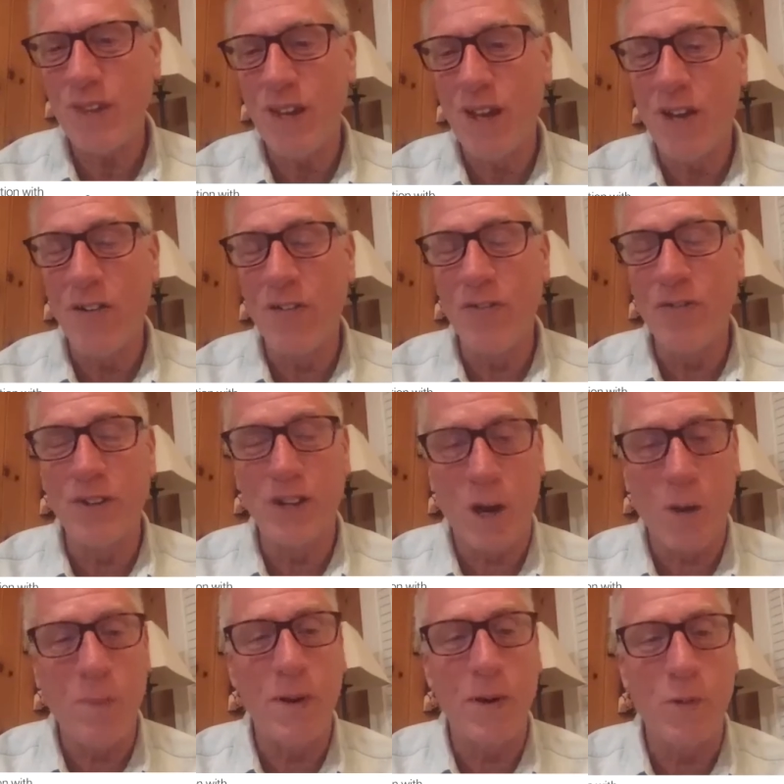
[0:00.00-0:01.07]
of
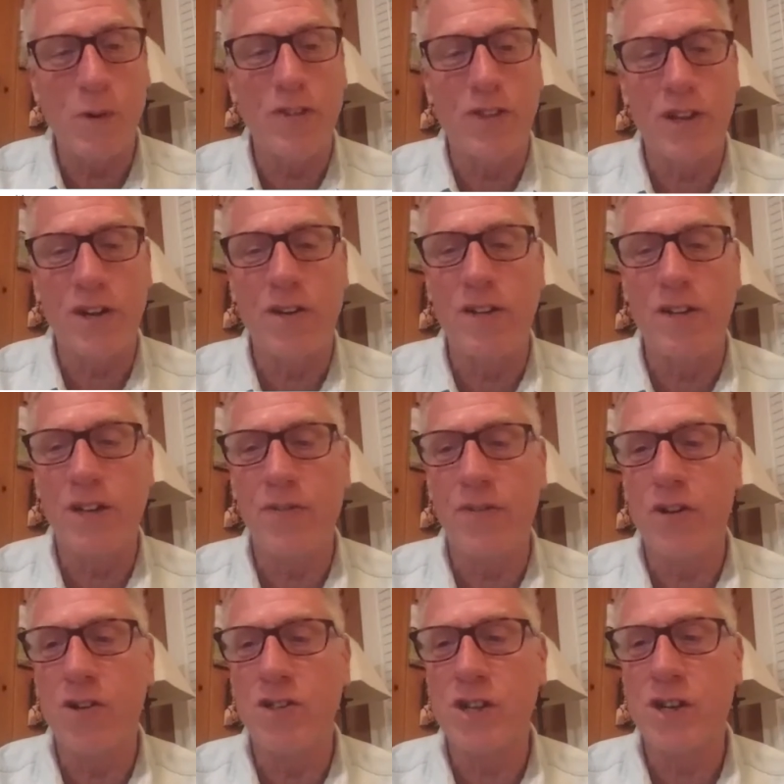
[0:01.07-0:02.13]
coping with their
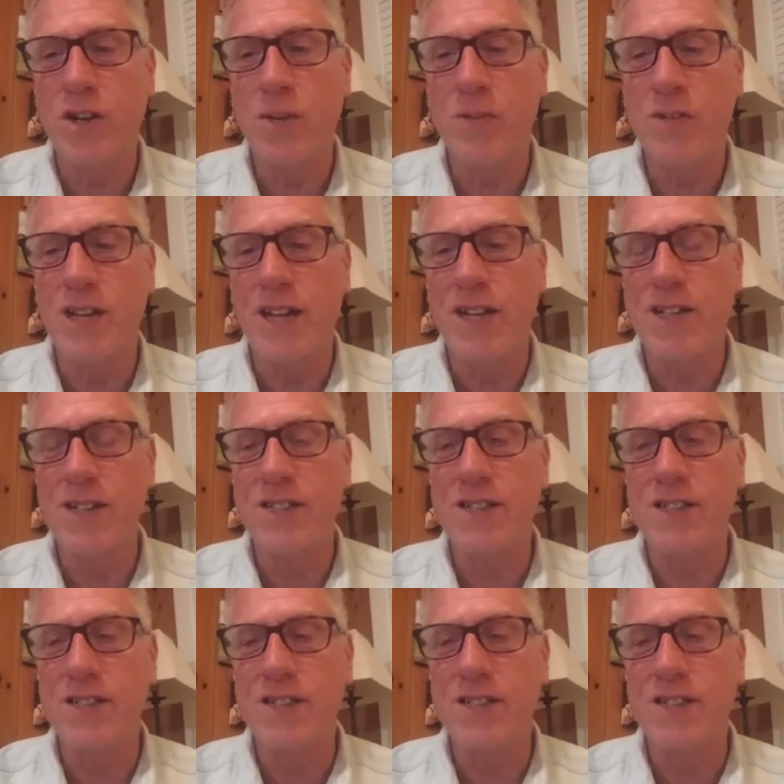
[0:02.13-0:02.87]
difficult circumstances,